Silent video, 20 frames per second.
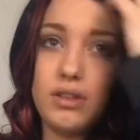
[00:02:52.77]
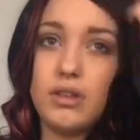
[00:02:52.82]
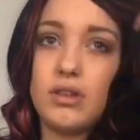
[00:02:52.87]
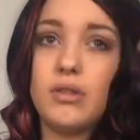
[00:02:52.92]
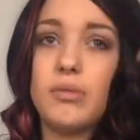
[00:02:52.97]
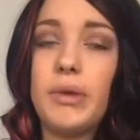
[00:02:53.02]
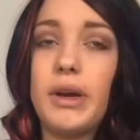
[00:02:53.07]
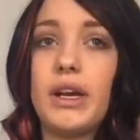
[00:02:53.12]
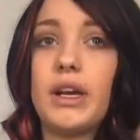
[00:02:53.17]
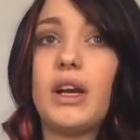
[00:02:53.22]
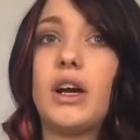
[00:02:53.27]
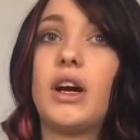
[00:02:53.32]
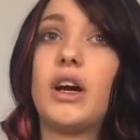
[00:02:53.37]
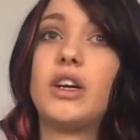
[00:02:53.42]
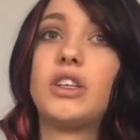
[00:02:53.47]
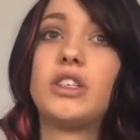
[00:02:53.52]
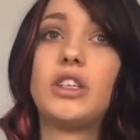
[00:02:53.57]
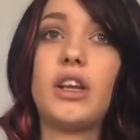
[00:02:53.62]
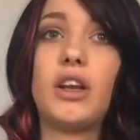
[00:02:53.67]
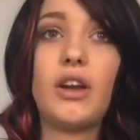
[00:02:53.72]
Oh my
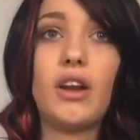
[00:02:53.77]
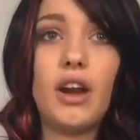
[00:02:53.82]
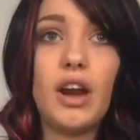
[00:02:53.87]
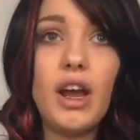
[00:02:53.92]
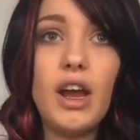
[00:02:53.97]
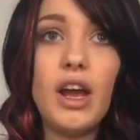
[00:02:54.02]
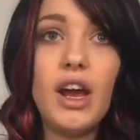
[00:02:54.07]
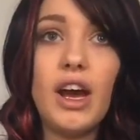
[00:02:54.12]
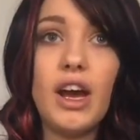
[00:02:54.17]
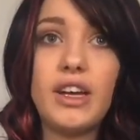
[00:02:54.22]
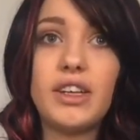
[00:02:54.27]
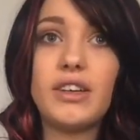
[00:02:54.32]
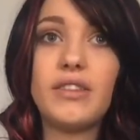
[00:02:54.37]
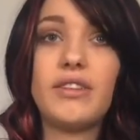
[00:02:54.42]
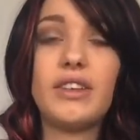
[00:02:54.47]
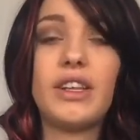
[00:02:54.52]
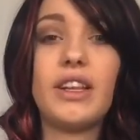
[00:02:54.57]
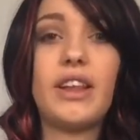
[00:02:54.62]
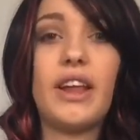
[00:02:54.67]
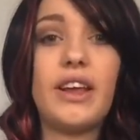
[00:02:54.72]
gosh, hair. I don't
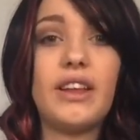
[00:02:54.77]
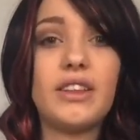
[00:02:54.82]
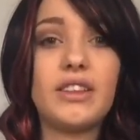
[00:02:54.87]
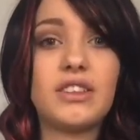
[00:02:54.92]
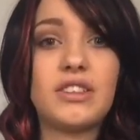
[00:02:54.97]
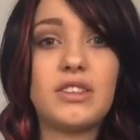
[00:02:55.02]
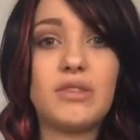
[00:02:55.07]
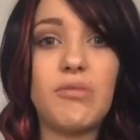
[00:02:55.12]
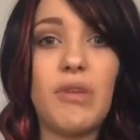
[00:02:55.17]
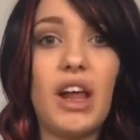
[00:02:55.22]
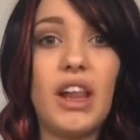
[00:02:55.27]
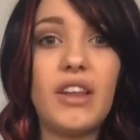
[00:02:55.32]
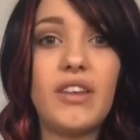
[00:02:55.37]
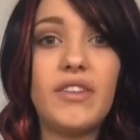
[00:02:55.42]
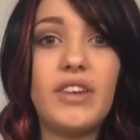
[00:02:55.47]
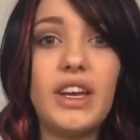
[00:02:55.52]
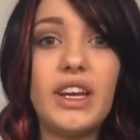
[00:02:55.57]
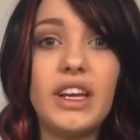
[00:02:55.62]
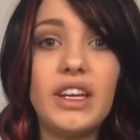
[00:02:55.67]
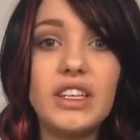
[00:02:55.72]
really like the smell of it.